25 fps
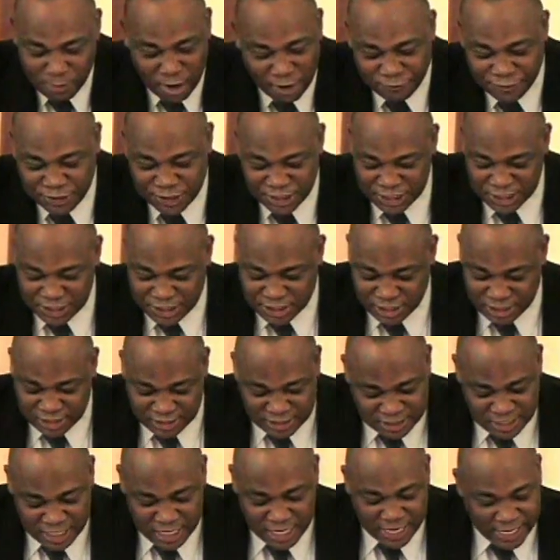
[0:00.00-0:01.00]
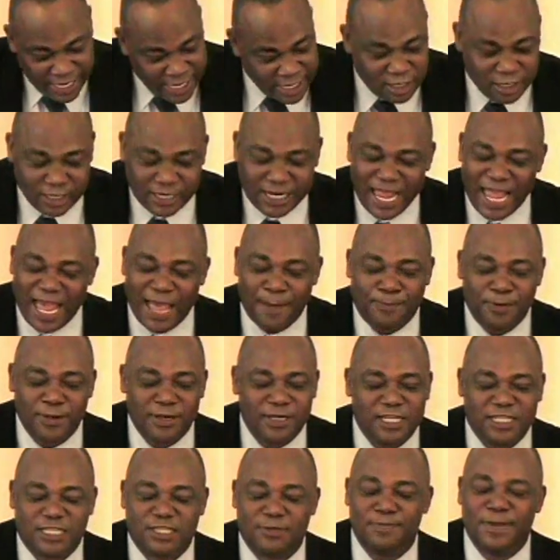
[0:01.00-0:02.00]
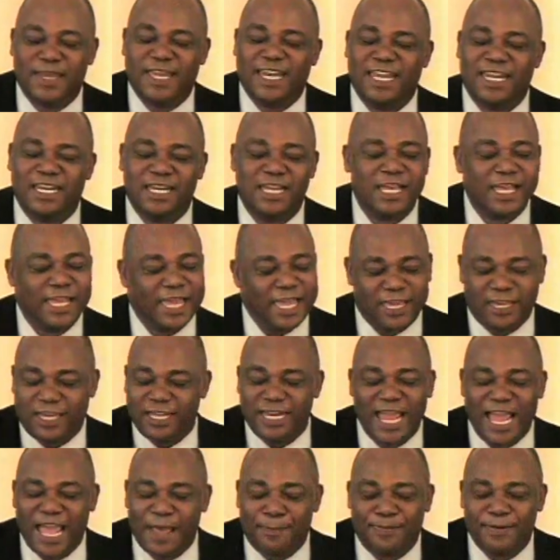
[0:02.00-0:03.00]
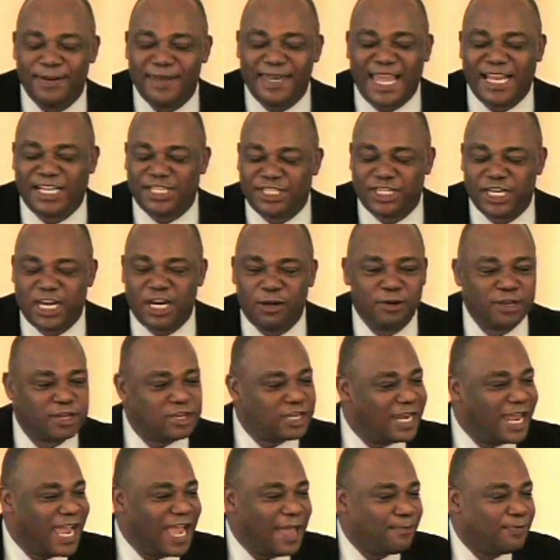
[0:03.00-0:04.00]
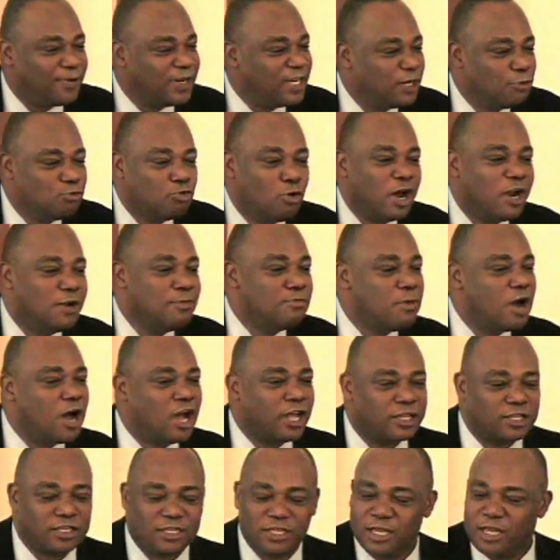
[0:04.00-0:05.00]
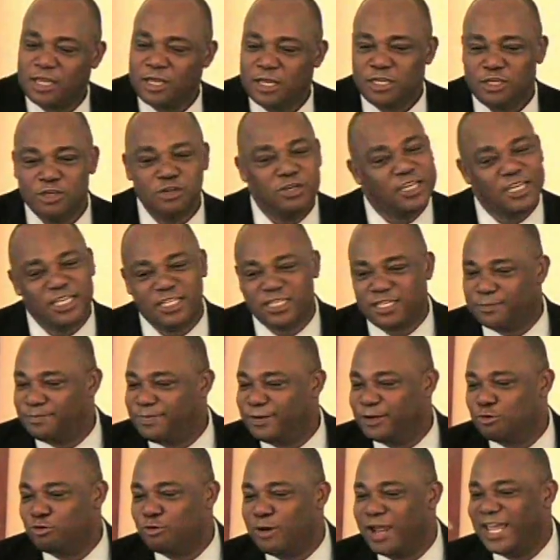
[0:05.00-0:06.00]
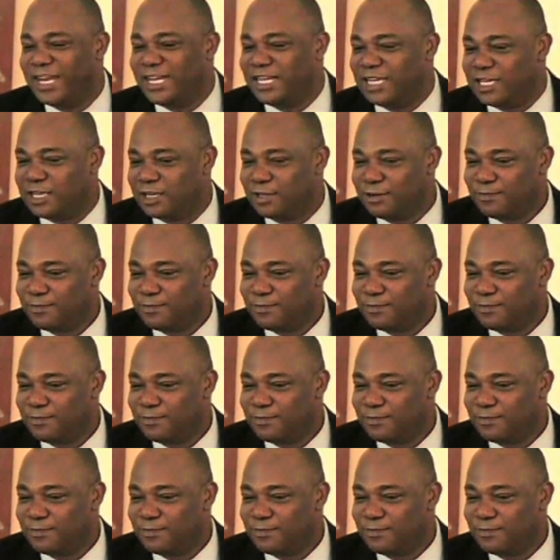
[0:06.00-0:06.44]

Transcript: of Jesus. It can happen this minute, it can happen next year, it can happen in one month. You need to be ready.